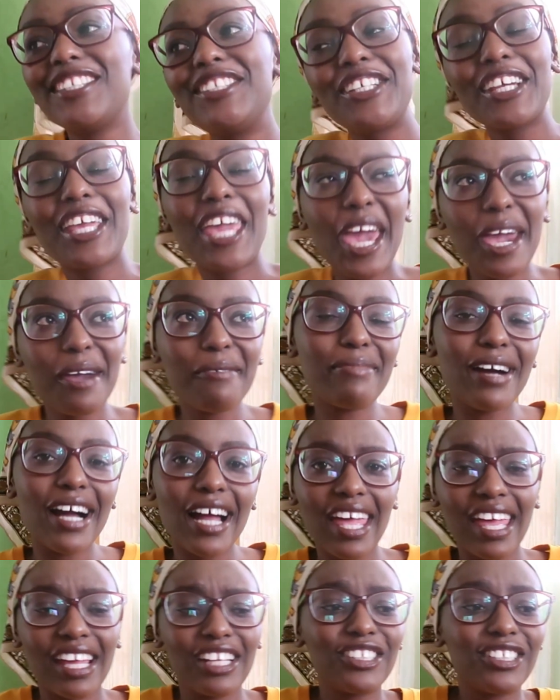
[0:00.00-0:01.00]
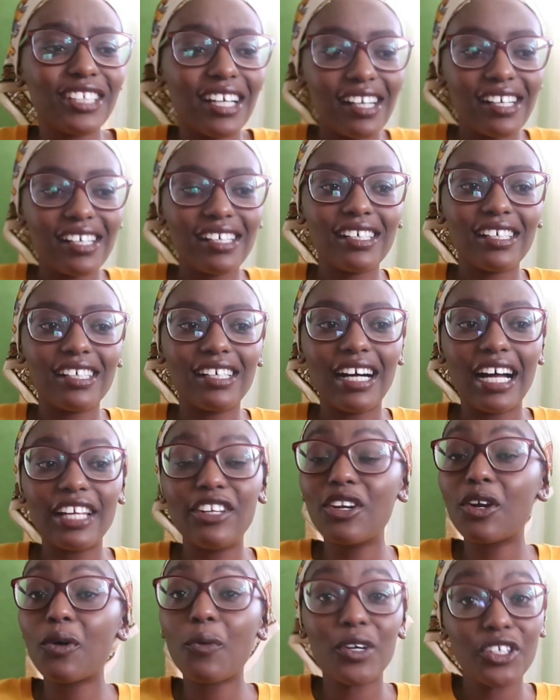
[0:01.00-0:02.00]
she came back and I
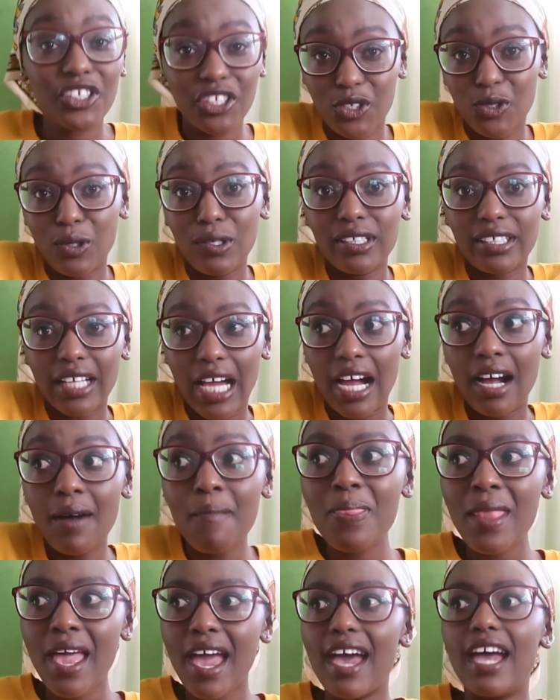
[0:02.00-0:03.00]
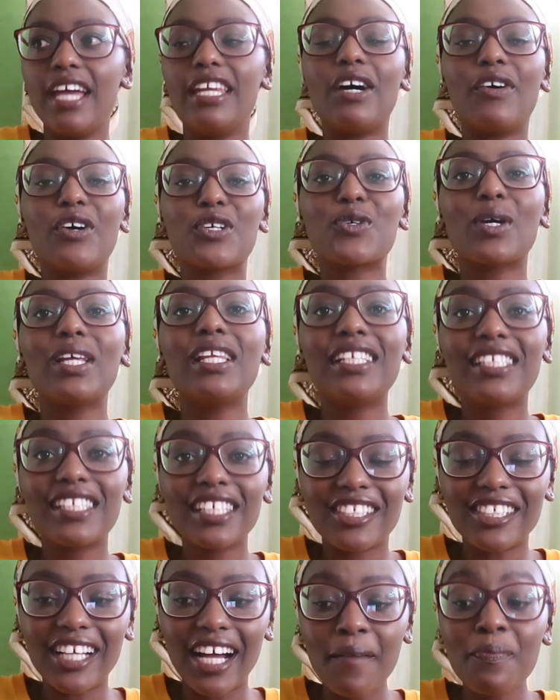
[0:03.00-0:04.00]
don't know what she told her. And our Swahili
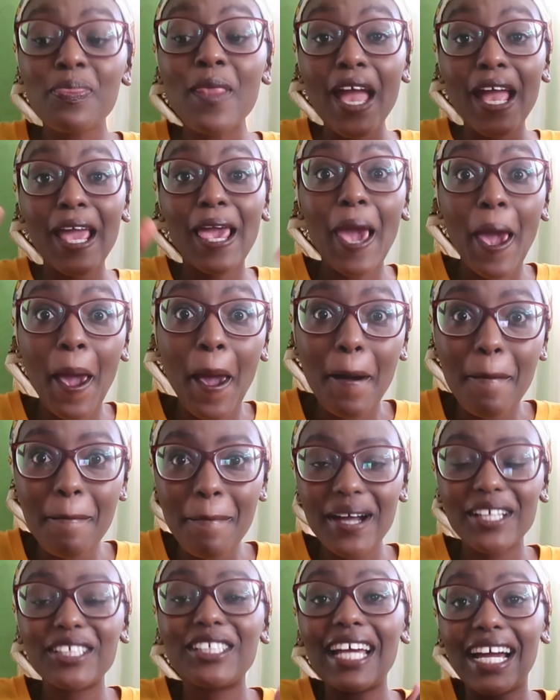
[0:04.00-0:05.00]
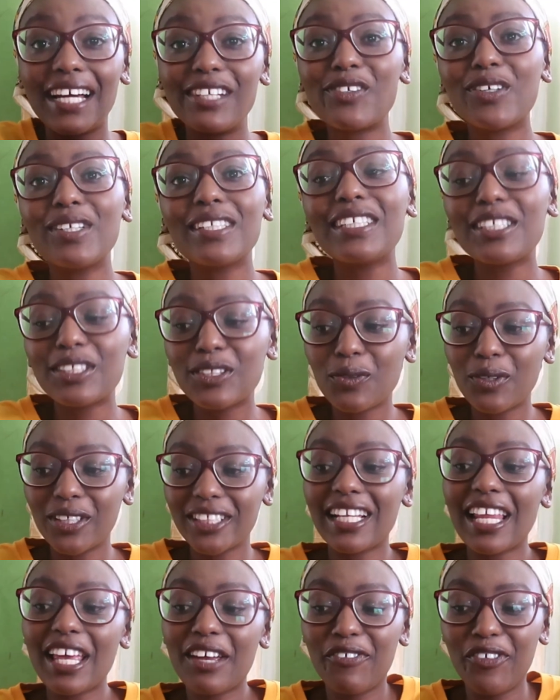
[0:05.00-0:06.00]
teacher came, she had told us to
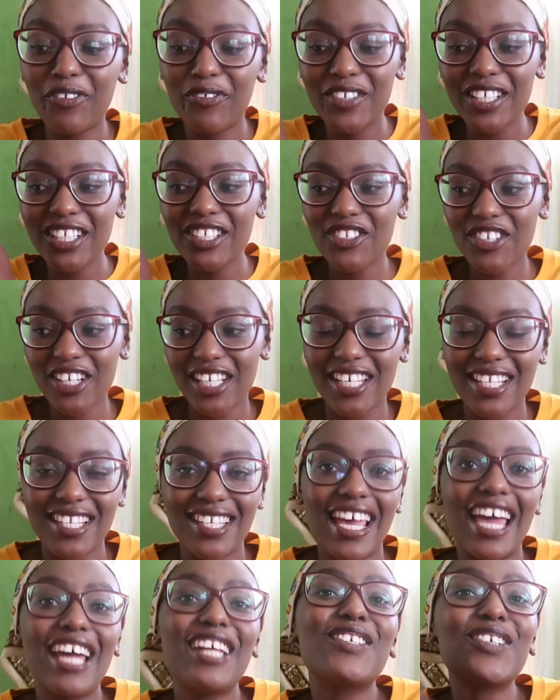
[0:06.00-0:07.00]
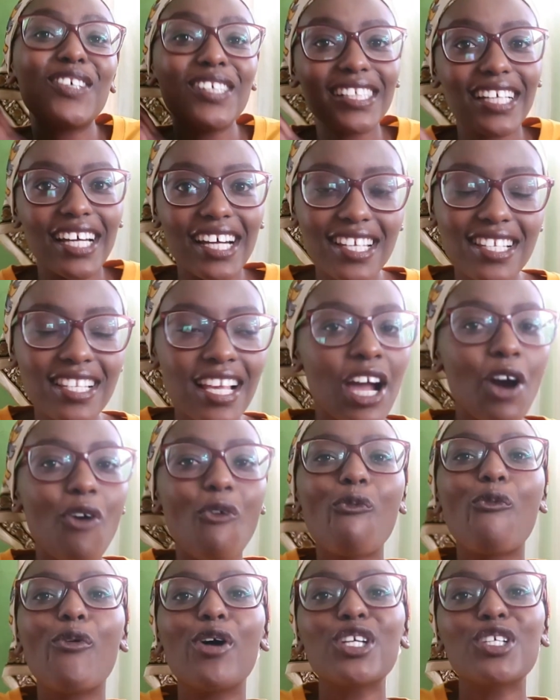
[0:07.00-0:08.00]
wash like 15 trees and told us
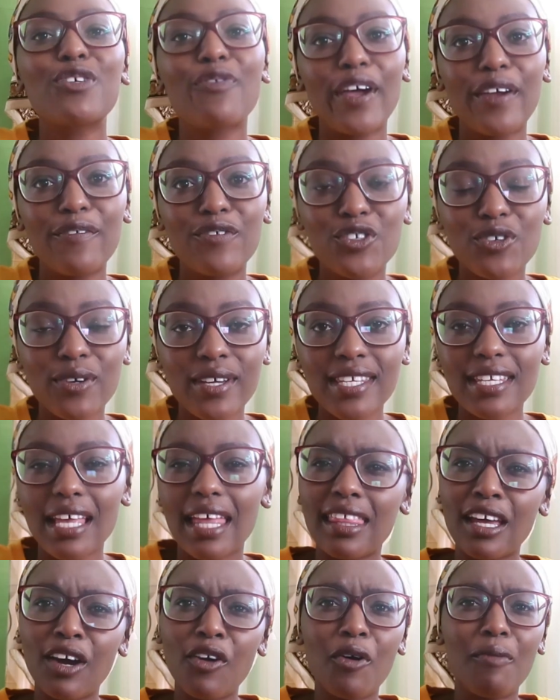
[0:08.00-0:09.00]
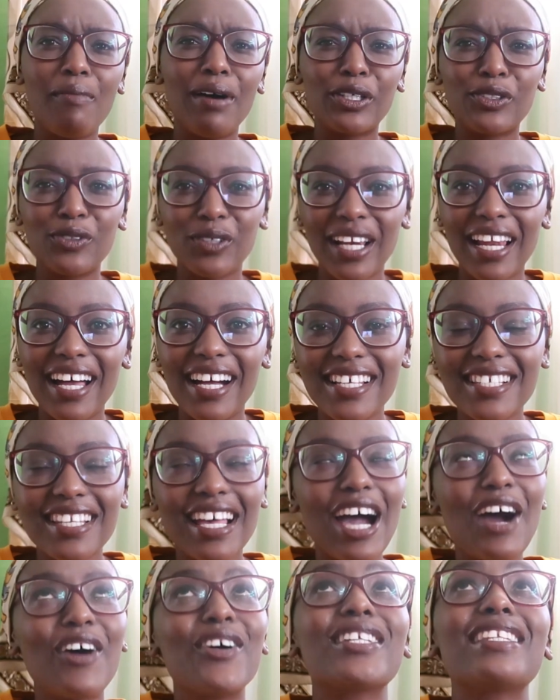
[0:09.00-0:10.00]
wash 5 trees and then go back to class.
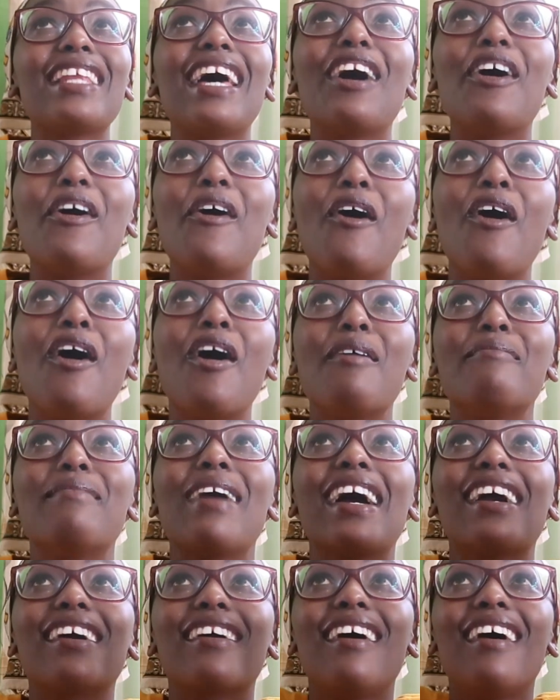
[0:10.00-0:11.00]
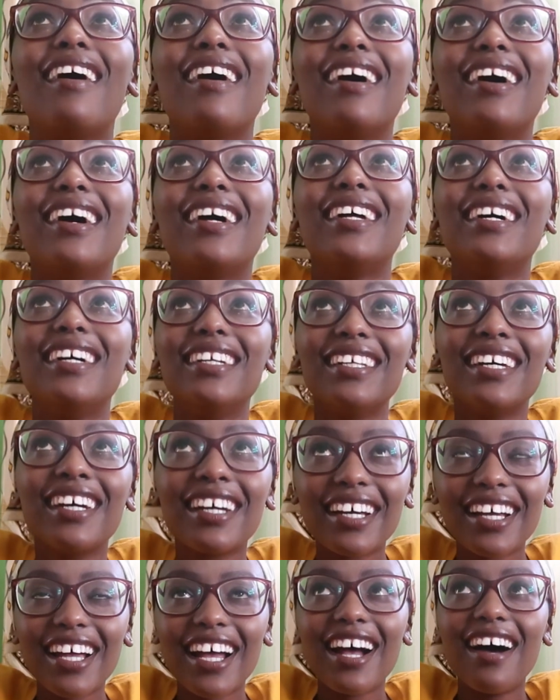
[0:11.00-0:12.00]
I was like, oh my god.
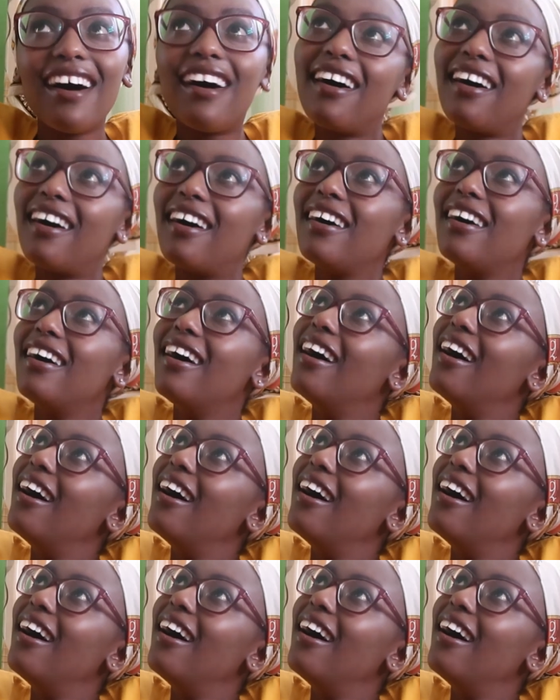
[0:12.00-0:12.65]
Oh,